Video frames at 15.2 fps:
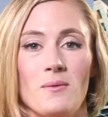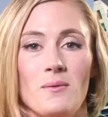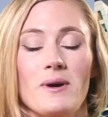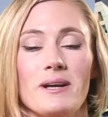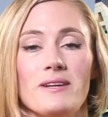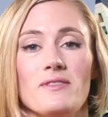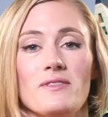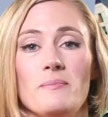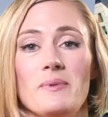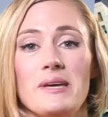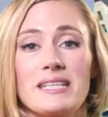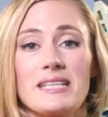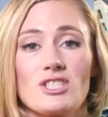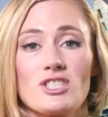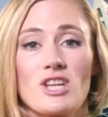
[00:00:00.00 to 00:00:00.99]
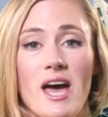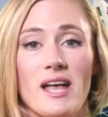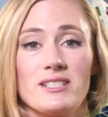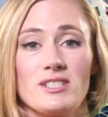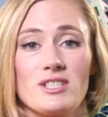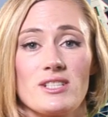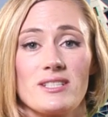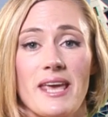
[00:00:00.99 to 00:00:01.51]
One of the biggest
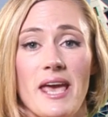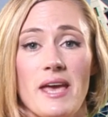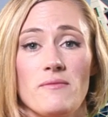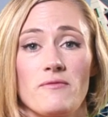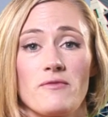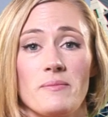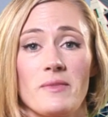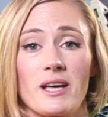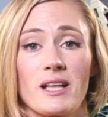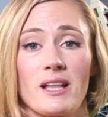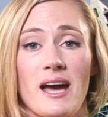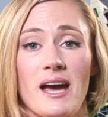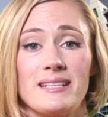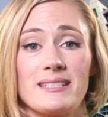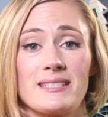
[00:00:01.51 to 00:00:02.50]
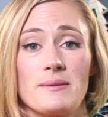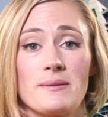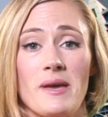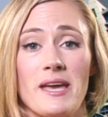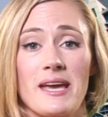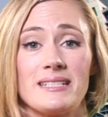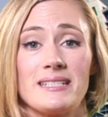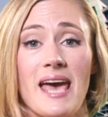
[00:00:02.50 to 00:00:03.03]
challenges came from the client's
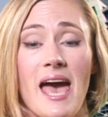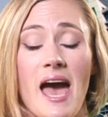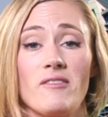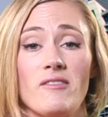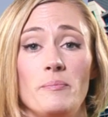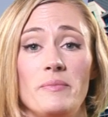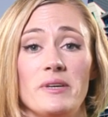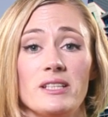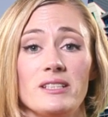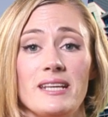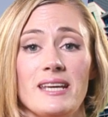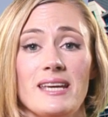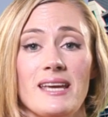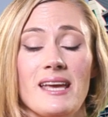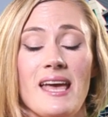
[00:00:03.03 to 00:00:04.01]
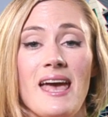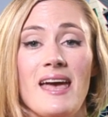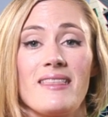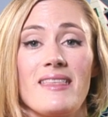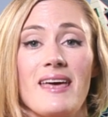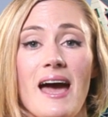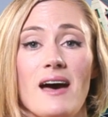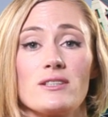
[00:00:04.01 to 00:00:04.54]
demand to have a building
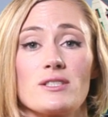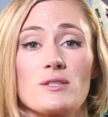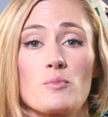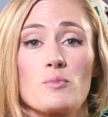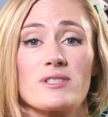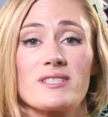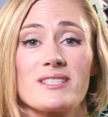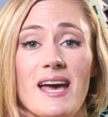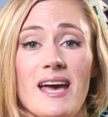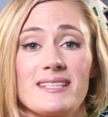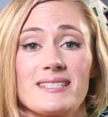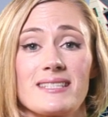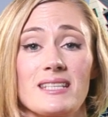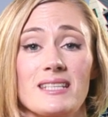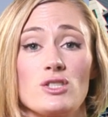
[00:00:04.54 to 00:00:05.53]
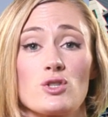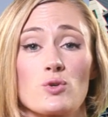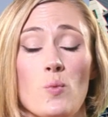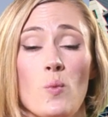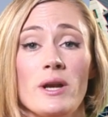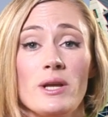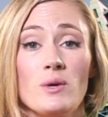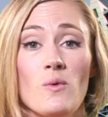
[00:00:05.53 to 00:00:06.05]
that housed precisely
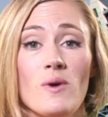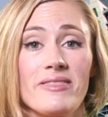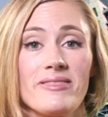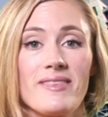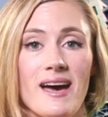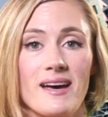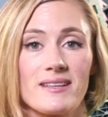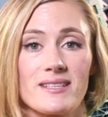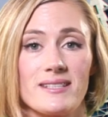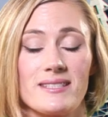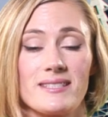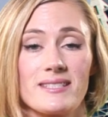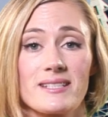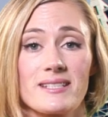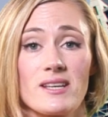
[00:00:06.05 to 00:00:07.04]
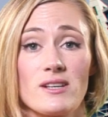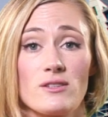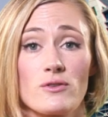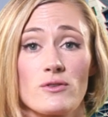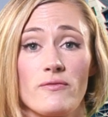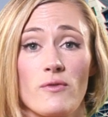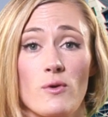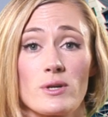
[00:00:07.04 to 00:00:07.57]

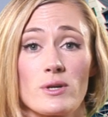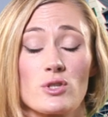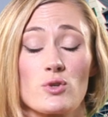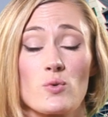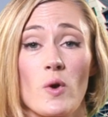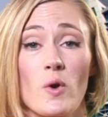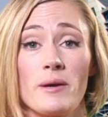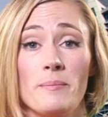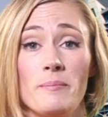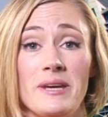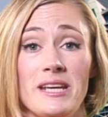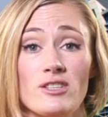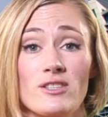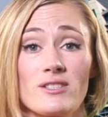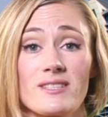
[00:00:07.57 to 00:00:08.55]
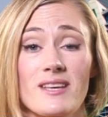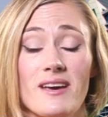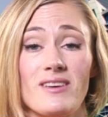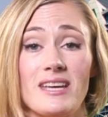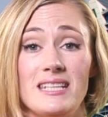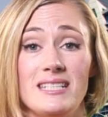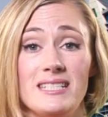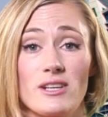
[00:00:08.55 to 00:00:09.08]
21,604 square meters of
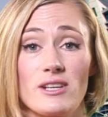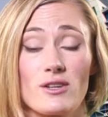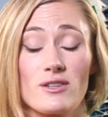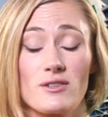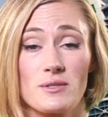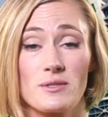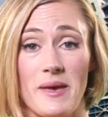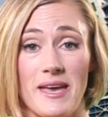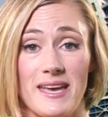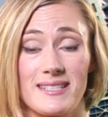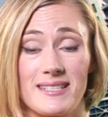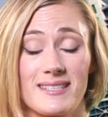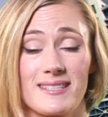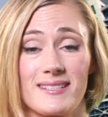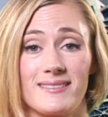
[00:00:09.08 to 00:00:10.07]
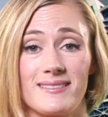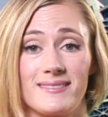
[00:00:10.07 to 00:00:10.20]
interior space.